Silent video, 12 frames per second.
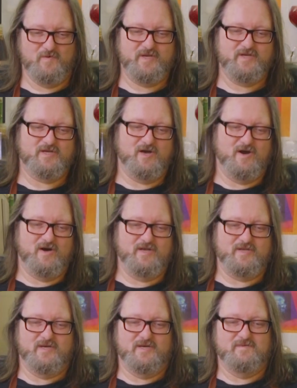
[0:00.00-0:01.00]
you call
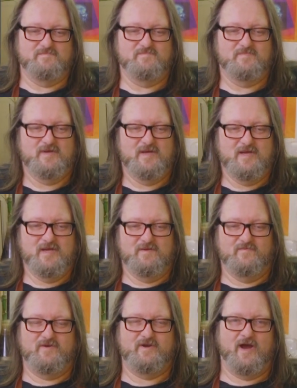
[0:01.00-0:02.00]
it?
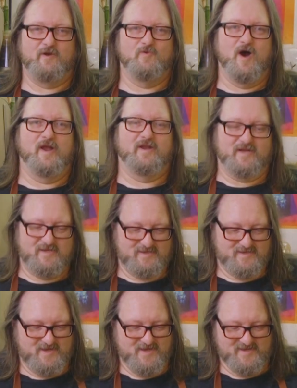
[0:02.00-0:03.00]
Very ironic.
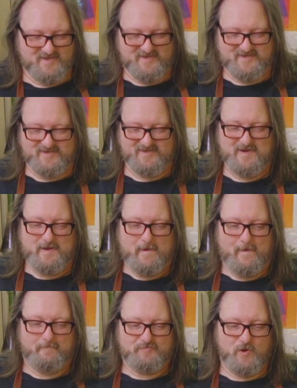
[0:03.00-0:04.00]

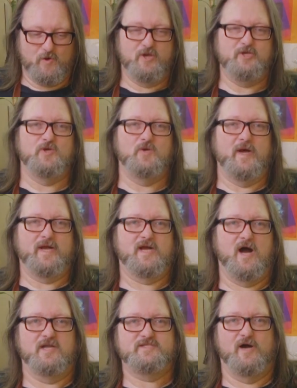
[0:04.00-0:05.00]
So we're going to do a
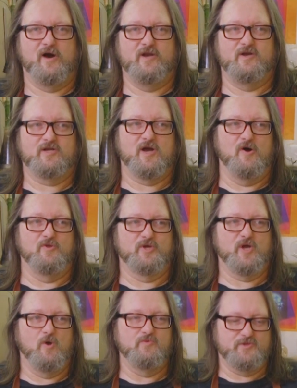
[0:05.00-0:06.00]
cocktail on here called the
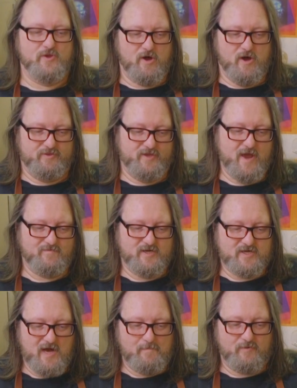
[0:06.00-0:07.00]
Golden Dawn. They have a
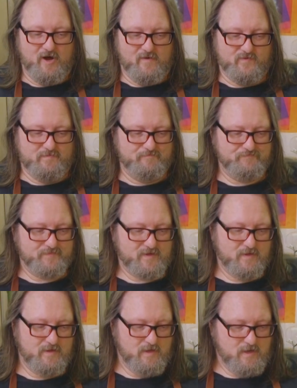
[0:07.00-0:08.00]
couple of them,
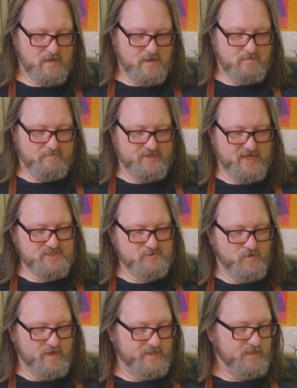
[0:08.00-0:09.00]
but this
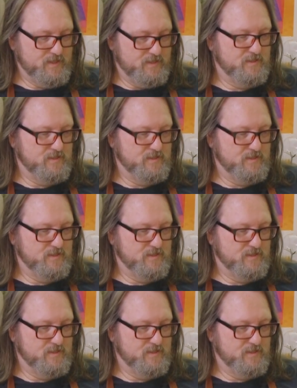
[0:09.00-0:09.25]
one,